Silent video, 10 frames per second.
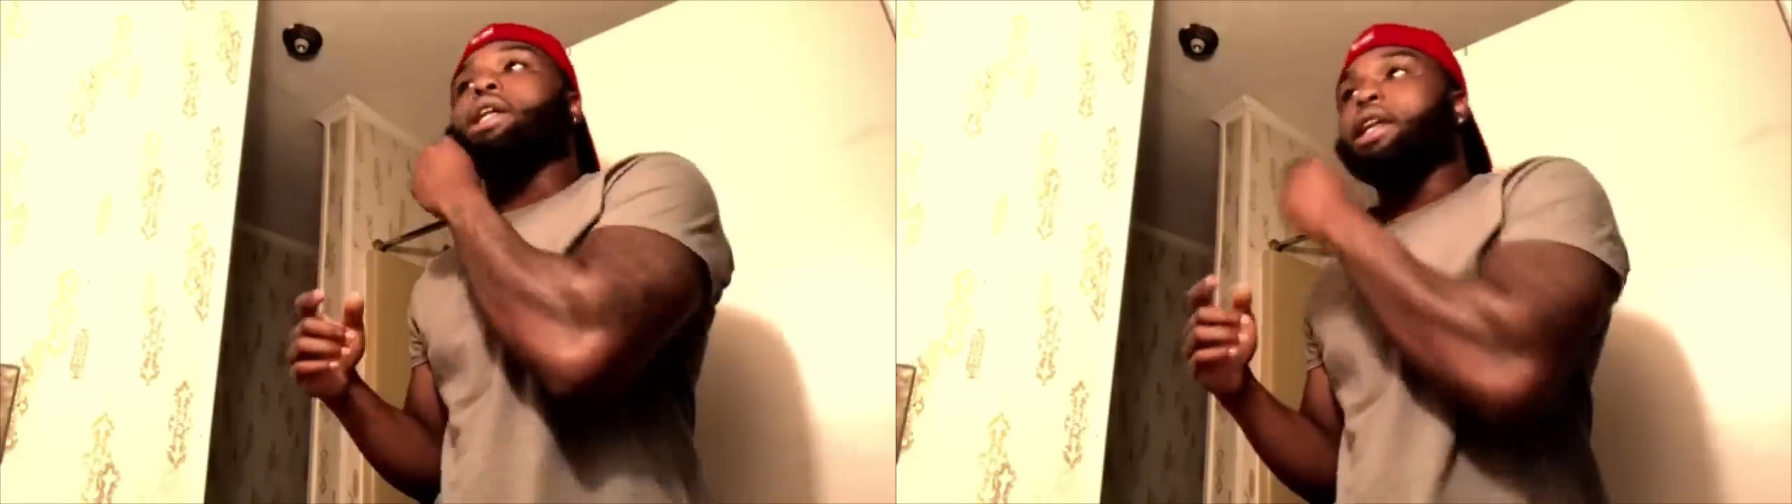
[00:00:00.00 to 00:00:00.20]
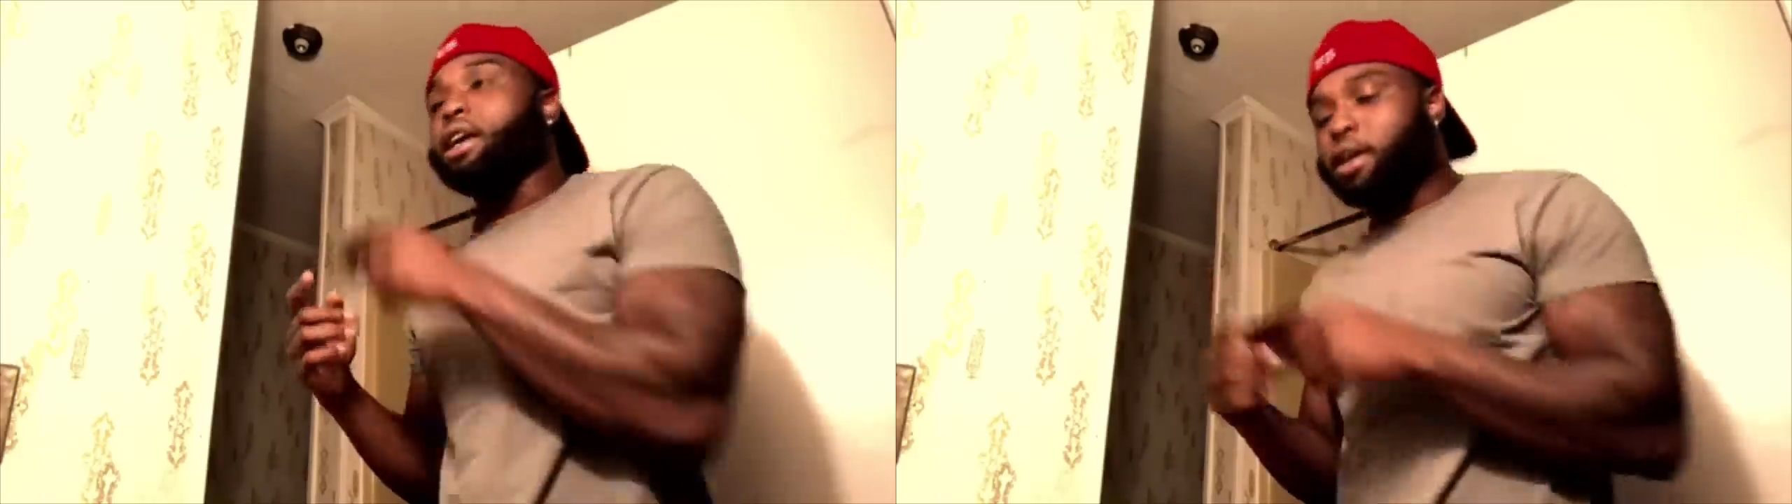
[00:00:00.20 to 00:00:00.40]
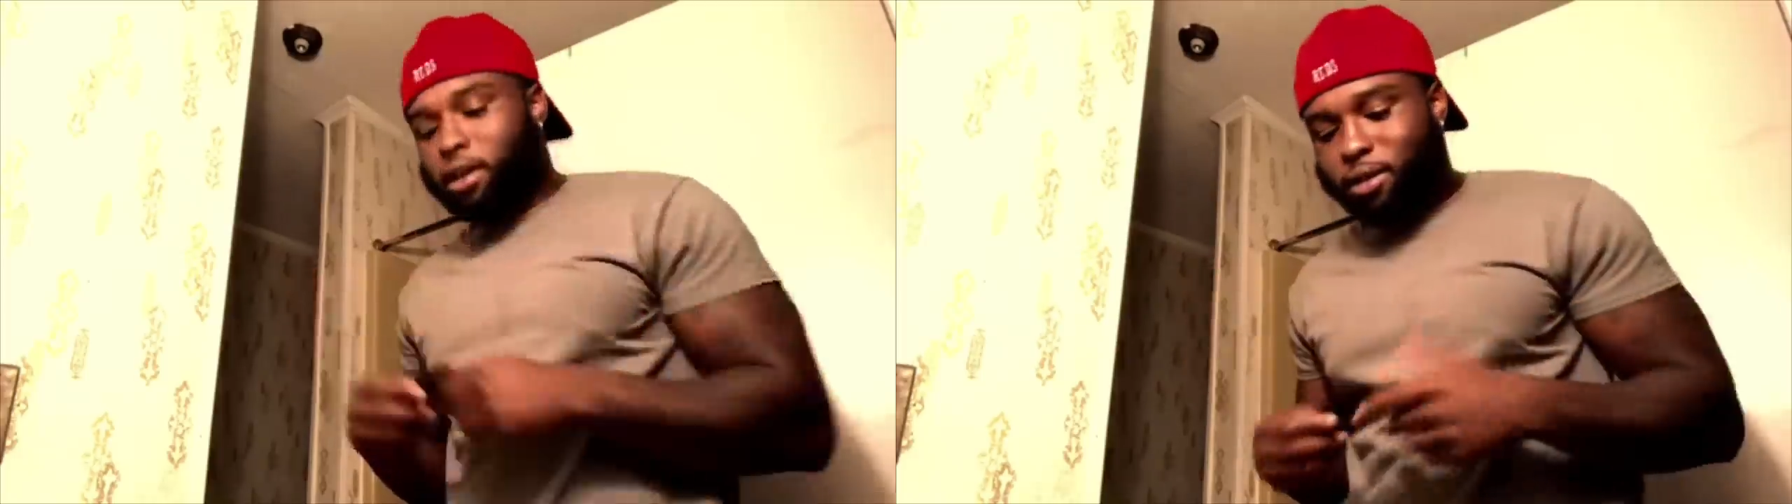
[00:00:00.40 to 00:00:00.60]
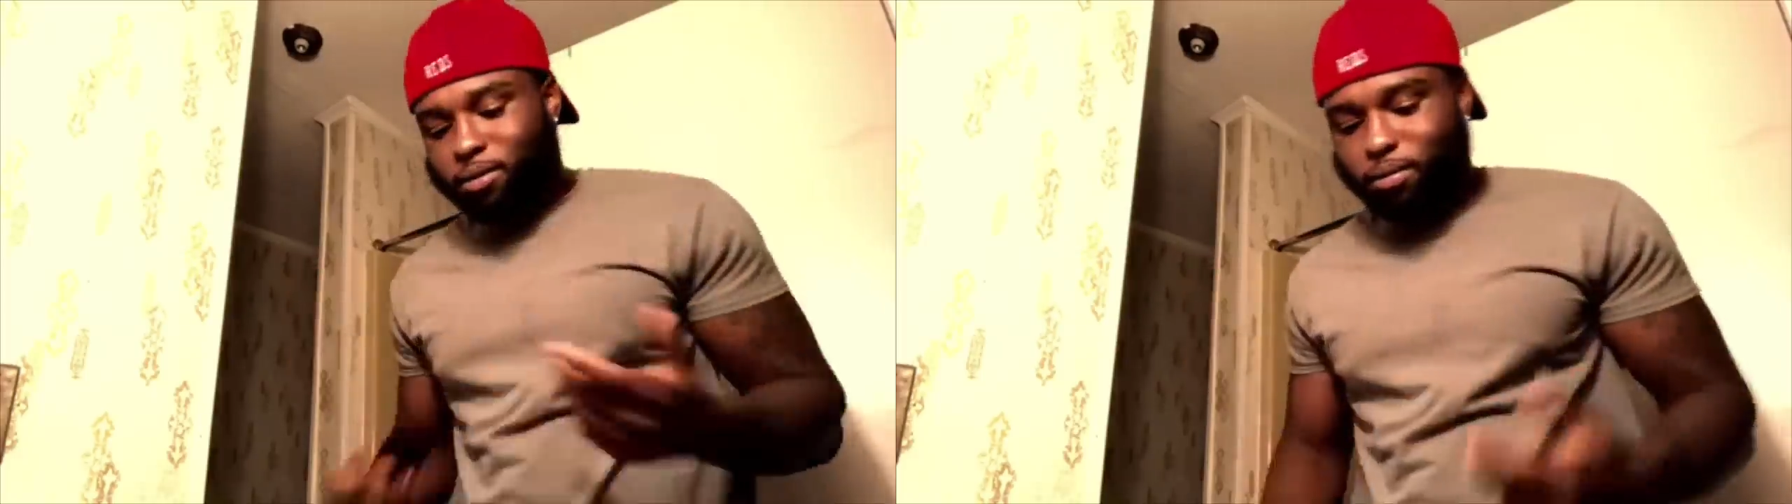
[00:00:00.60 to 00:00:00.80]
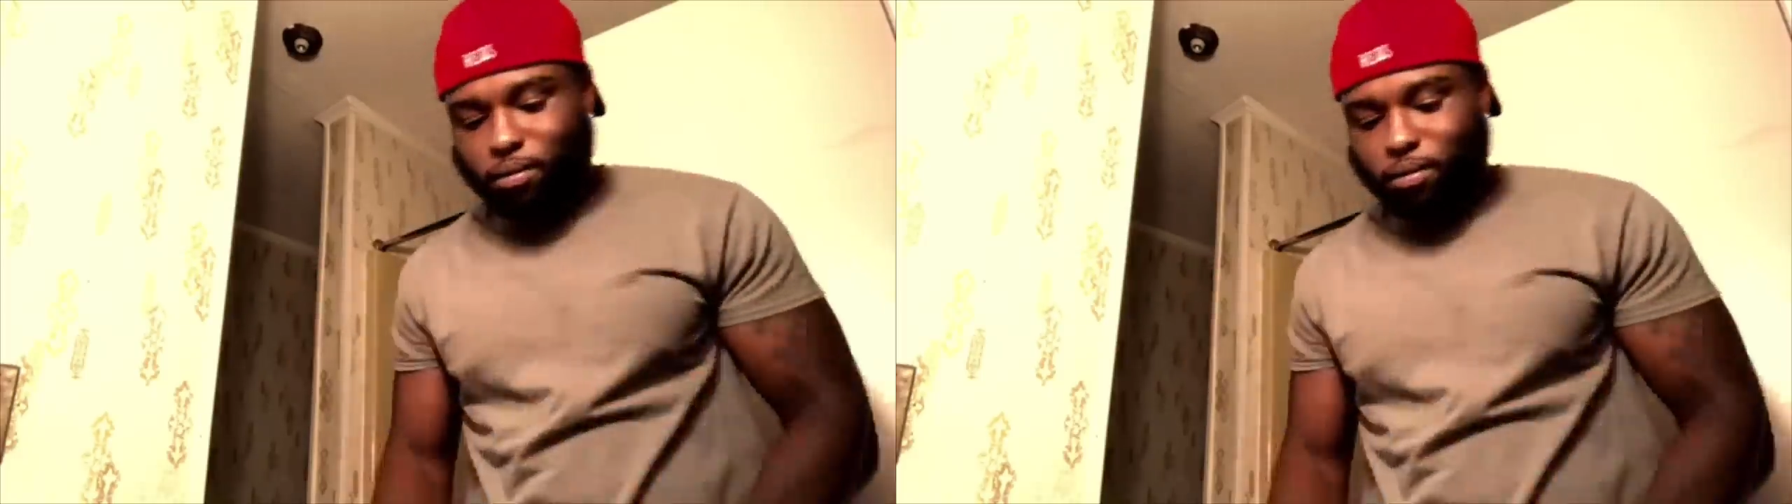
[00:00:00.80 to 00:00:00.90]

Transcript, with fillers: And then